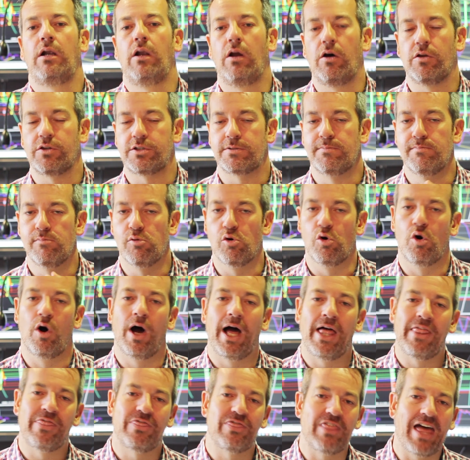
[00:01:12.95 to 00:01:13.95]
lots
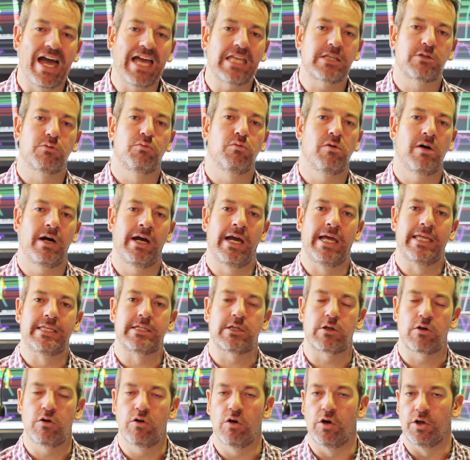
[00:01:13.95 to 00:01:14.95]
more, and that's why
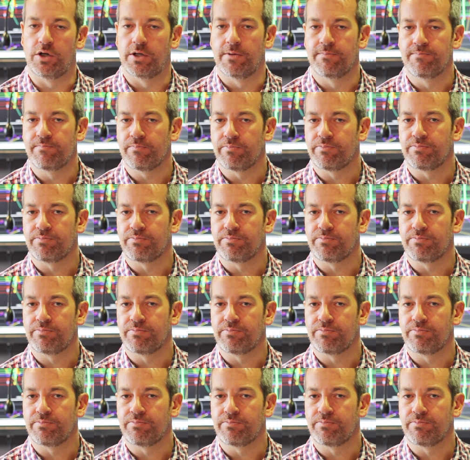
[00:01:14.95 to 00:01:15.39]
it's good.